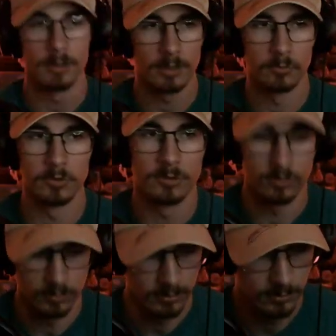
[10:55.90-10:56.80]
I wish there
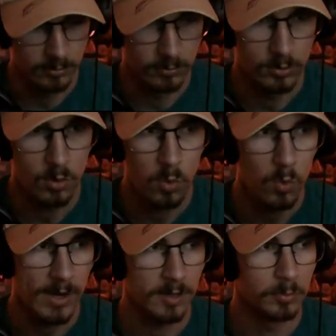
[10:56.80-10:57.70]
was a little
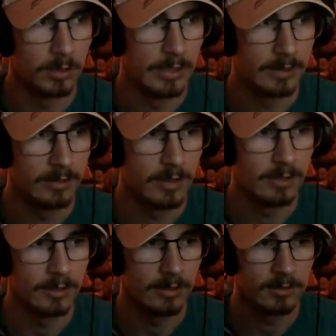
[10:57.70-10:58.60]
quick play
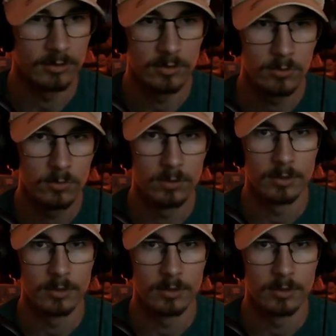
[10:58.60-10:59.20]
thing I could do.